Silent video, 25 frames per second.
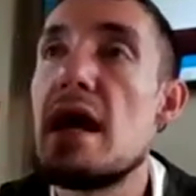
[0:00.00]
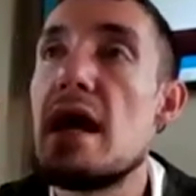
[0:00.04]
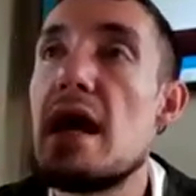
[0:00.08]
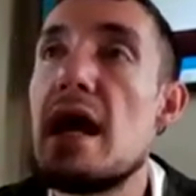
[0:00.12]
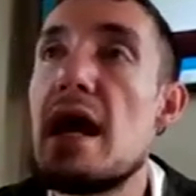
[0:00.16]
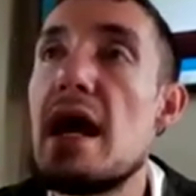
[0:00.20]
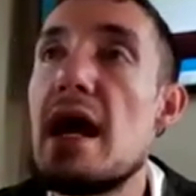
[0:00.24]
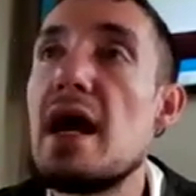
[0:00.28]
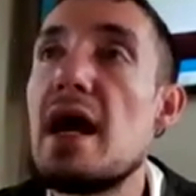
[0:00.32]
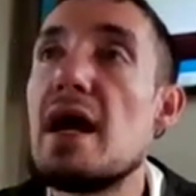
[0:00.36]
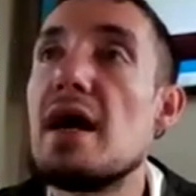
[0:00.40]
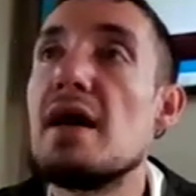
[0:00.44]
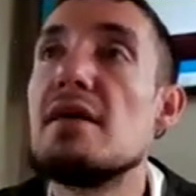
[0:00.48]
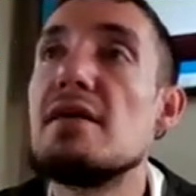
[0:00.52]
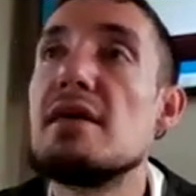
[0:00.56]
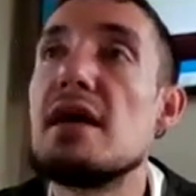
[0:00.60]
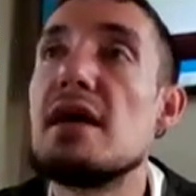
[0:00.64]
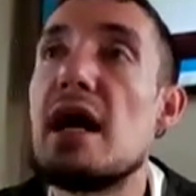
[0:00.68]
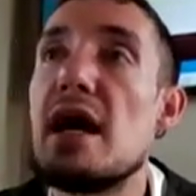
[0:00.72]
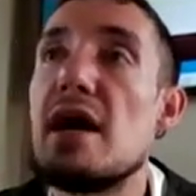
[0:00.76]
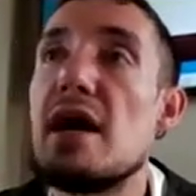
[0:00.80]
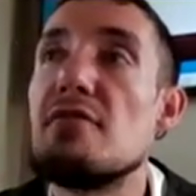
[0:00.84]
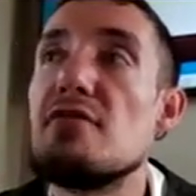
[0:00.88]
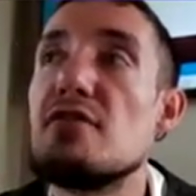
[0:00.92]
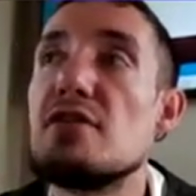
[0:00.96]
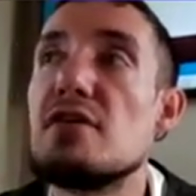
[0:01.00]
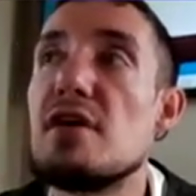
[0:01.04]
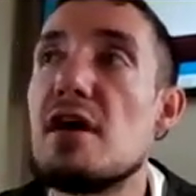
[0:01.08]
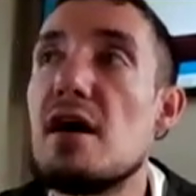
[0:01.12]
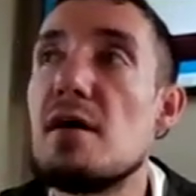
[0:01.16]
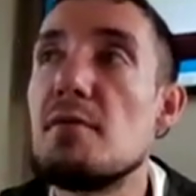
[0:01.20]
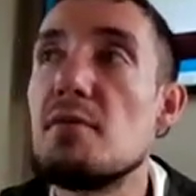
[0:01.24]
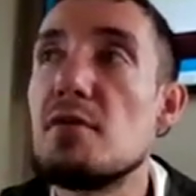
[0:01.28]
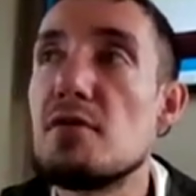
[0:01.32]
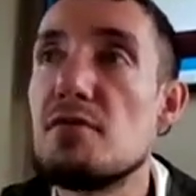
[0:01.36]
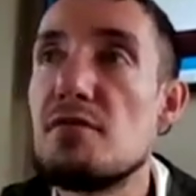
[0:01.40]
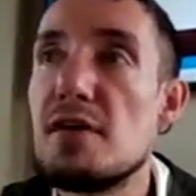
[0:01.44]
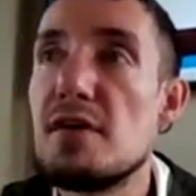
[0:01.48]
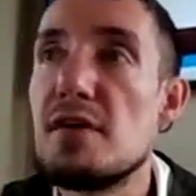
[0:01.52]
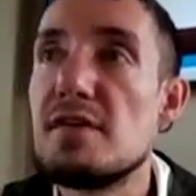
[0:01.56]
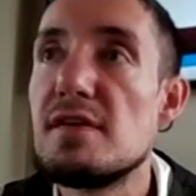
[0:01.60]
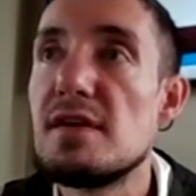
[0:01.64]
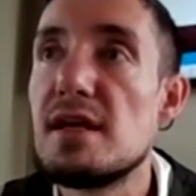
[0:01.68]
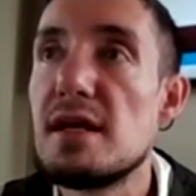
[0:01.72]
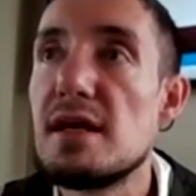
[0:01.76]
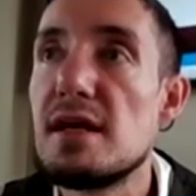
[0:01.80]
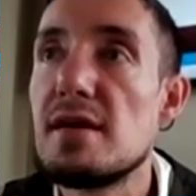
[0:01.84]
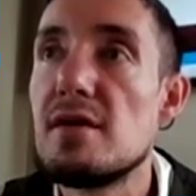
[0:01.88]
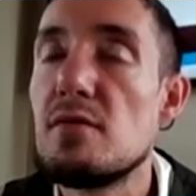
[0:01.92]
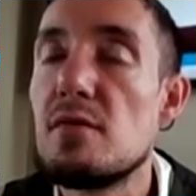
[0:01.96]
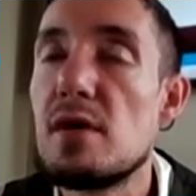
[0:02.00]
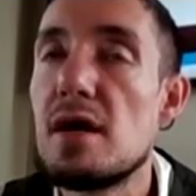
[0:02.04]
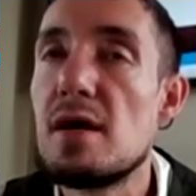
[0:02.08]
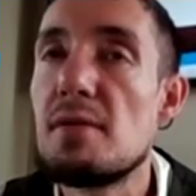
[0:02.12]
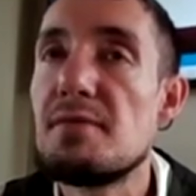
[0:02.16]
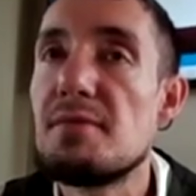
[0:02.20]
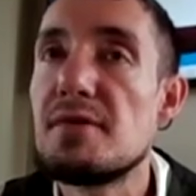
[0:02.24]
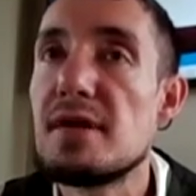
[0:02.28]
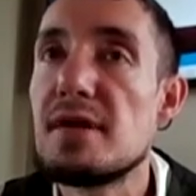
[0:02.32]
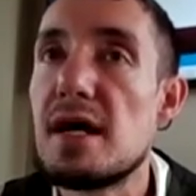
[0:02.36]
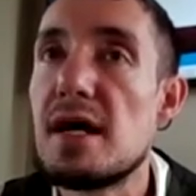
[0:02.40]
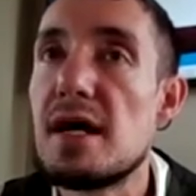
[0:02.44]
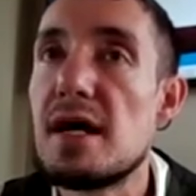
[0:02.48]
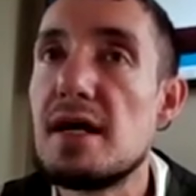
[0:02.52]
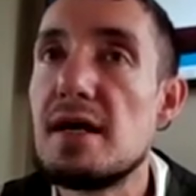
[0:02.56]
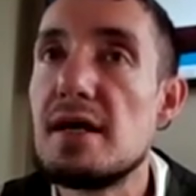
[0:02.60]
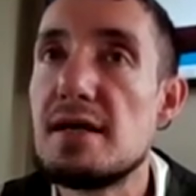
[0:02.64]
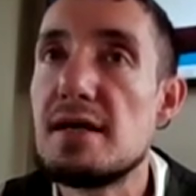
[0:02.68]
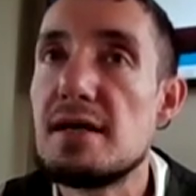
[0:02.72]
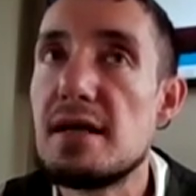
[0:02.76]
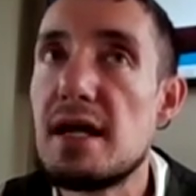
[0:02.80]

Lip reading: And every time you're visiting a website,